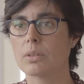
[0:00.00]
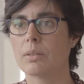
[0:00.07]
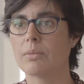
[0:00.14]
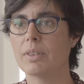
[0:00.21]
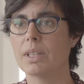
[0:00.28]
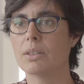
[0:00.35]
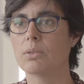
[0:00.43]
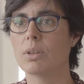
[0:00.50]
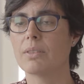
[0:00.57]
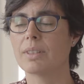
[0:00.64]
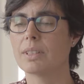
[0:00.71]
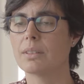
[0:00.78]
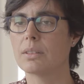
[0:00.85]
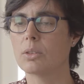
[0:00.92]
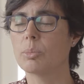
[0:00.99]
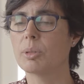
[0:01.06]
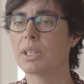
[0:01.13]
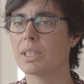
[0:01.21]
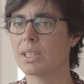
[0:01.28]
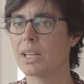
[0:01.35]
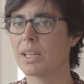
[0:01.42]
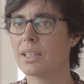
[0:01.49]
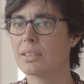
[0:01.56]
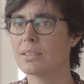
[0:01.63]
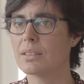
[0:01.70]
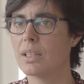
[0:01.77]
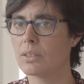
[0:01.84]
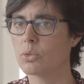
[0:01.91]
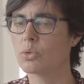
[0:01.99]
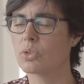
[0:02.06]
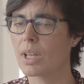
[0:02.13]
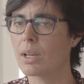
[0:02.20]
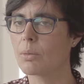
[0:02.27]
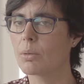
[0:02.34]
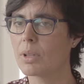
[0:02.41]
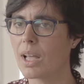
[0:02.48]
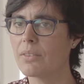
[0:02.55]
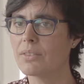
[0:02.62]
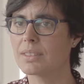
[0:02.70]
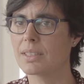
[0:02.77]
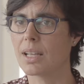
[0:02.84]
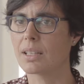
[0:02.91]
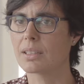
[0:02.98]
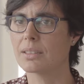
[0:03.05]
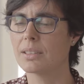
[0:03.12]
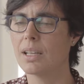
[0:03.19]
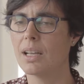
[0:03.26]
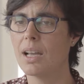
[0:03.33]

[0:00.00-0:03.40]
very relevant topic, that is the sustainable lifestyles.